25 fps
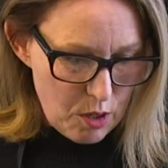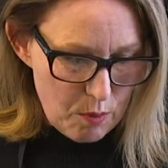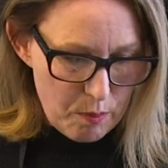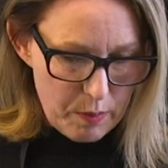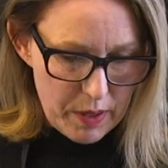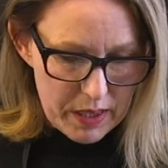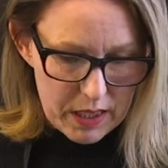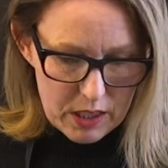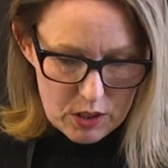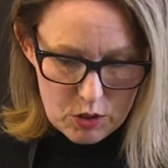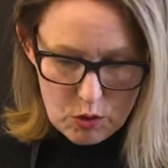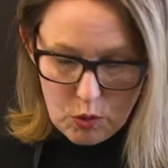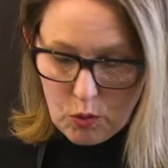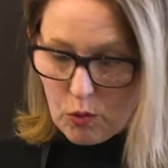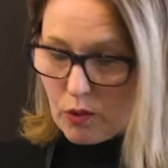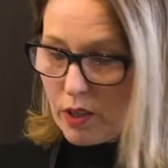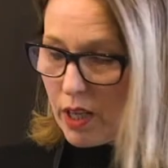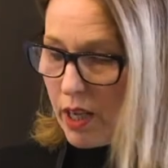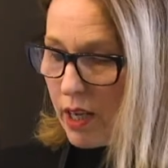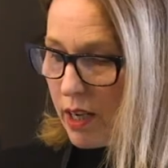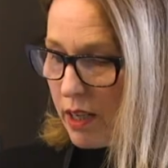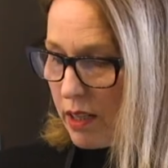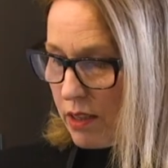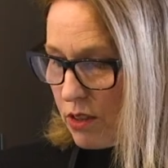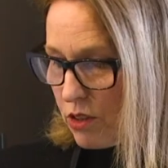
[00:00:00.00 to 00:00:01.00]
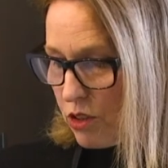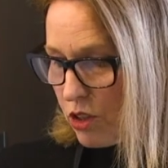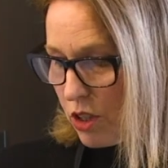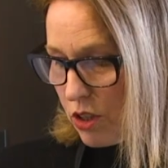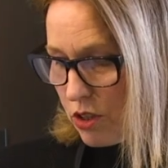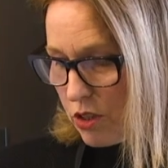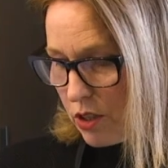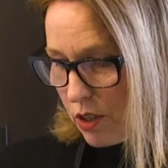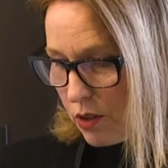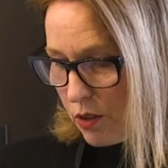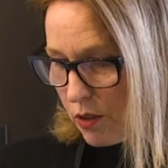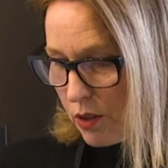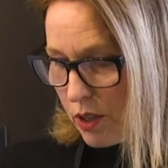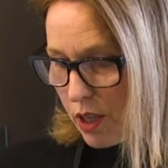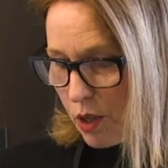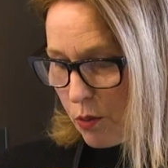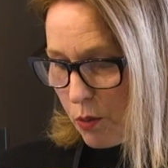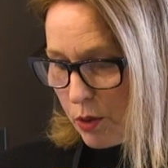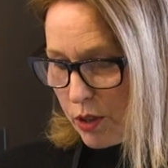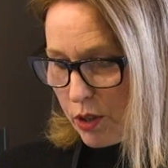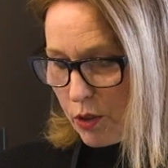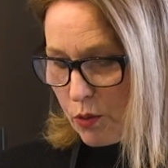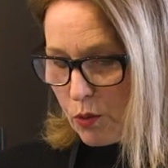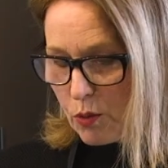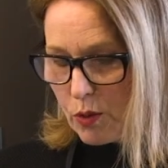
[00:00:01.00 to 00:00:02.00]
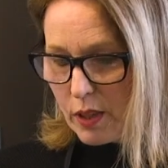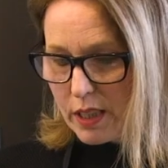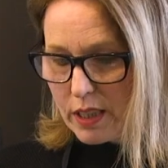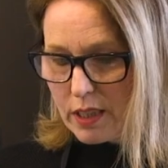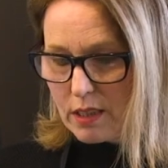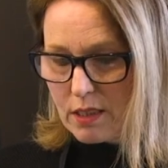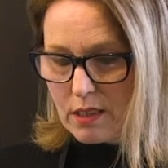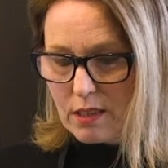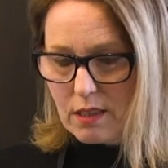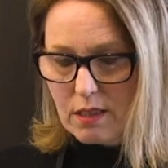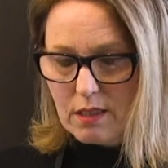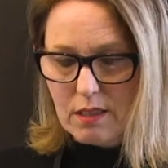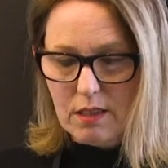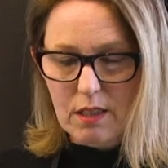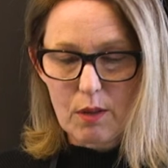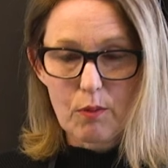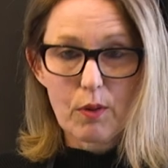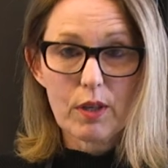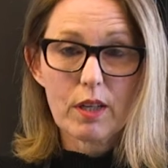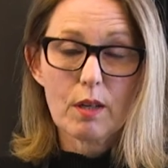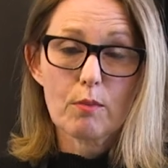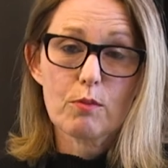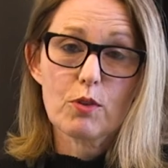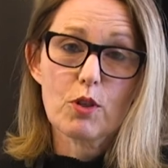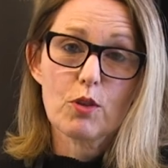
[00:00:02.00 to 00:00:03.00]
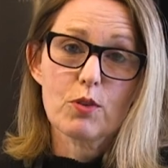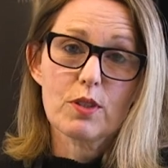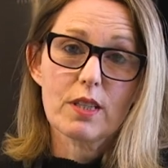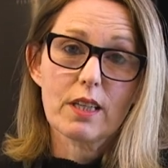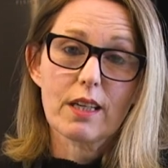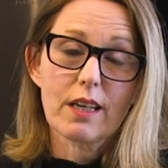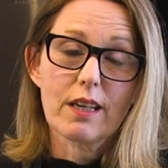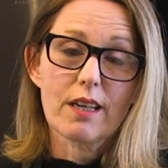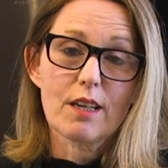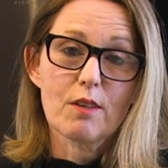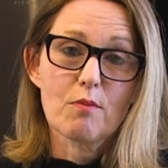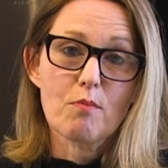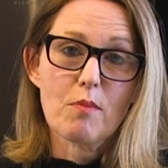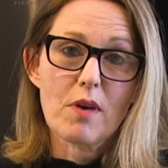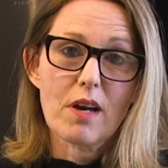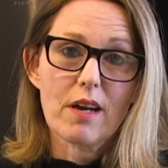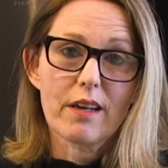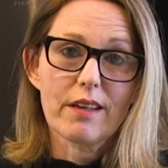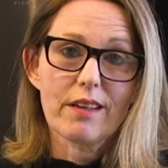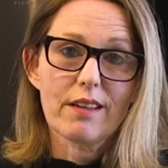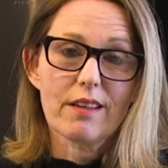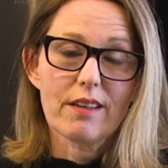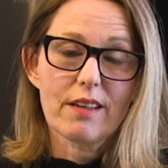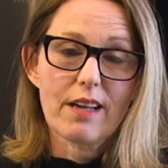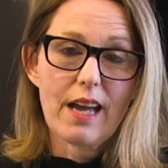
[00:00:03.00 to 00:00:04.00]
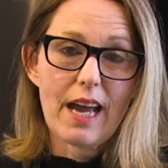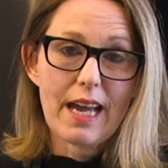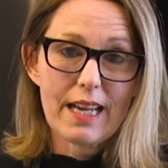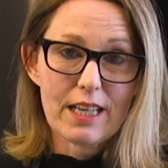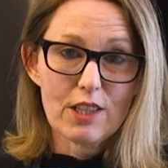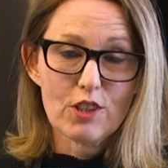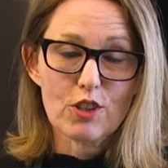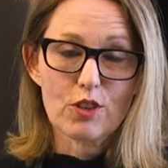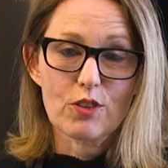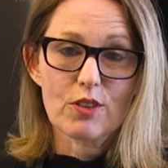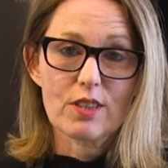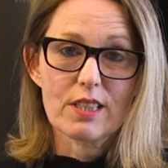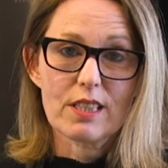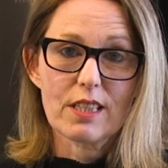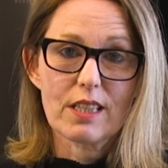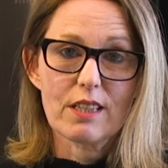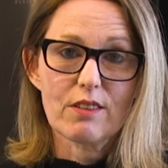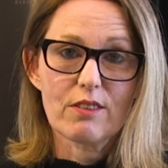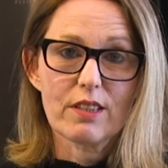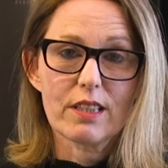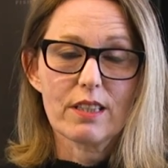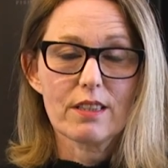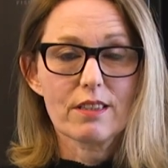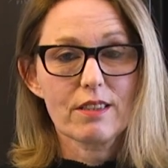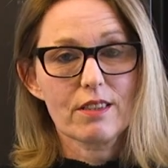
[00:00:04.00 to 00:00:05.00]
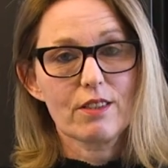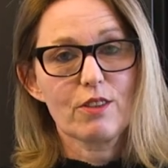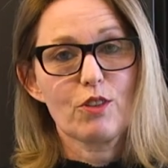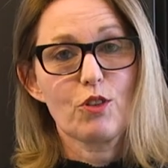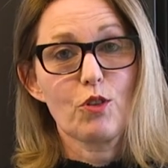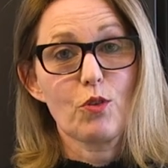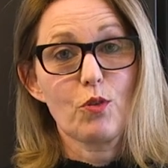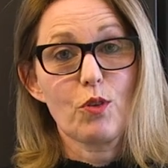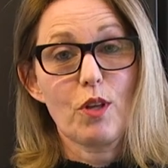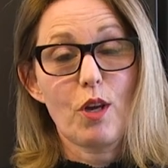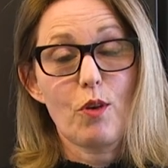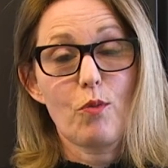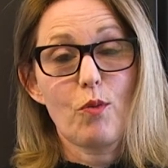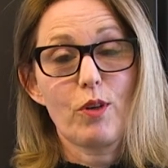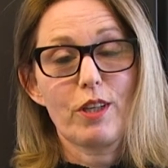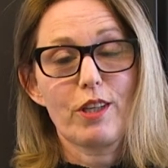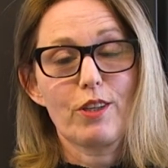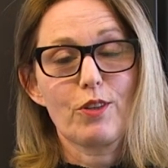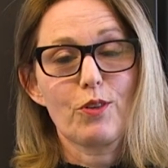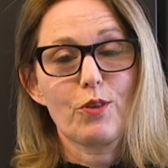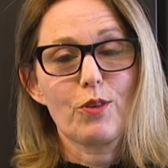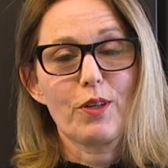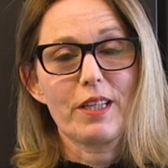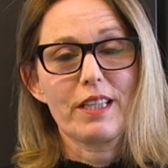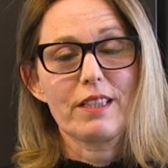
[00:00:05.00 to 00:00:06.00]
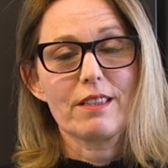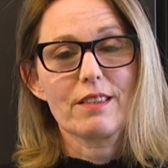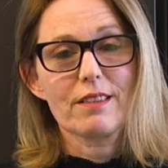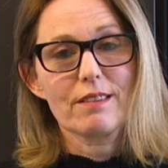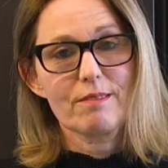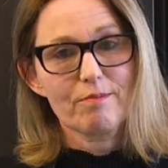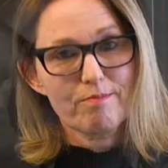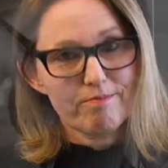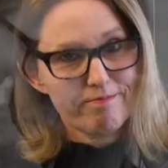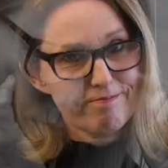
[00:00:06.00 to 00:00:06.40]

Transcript: But it's all there, just so you know what it all is. So when I'm using it in my Asian series, you'll know what it all is.